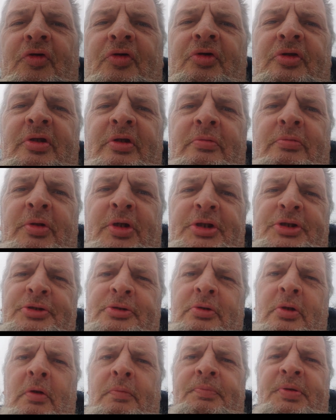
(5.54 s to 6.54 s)
doing the
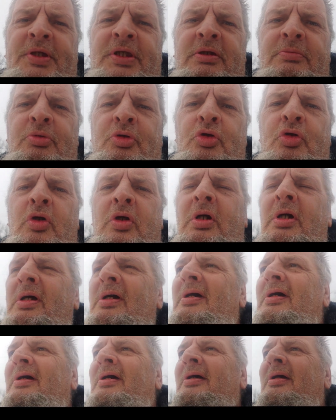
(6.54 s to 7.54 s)
ritual peekaboo,
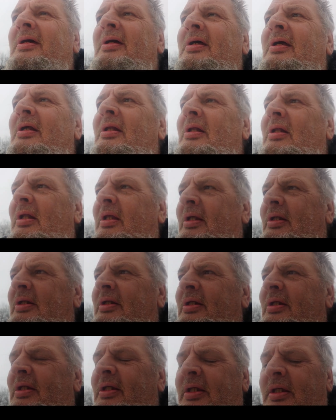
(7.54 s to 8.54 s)

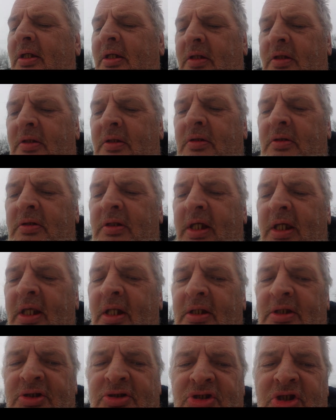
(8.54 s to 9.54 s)
letting the uh,
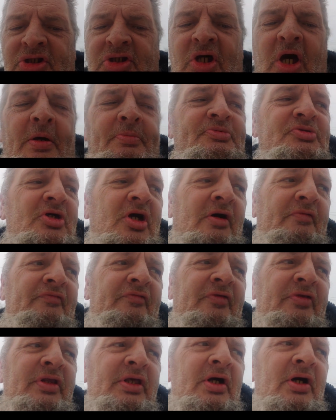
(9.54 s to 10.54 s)
taking just the tops off of